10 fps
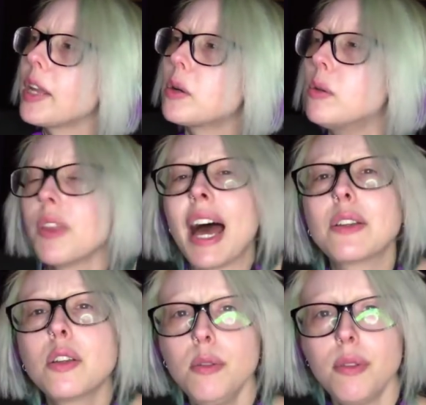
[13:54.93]
call
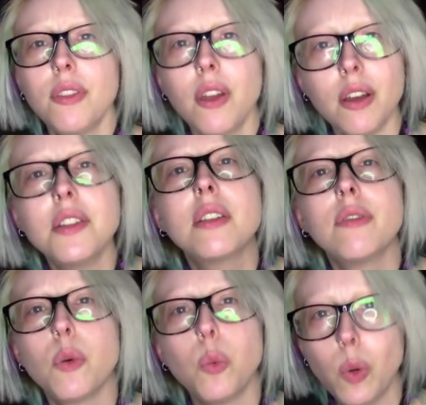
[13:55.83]
that 2/3
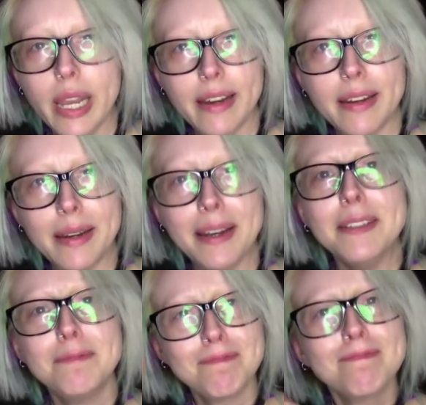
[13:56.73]
of a
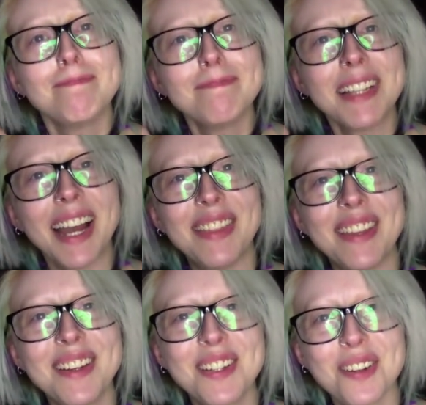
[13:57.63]
win. I
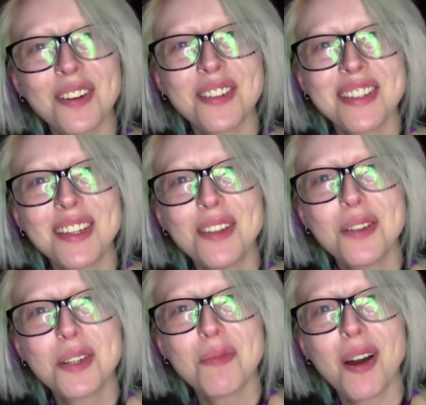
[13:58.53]
think so. I'll see
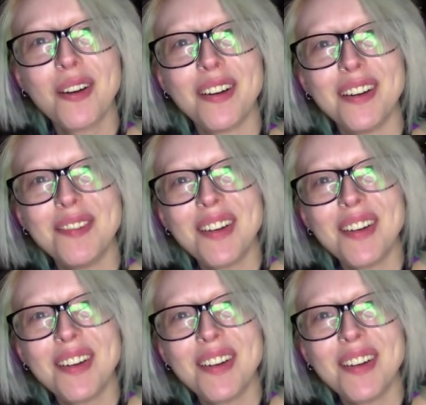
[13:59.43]
you tomorrow.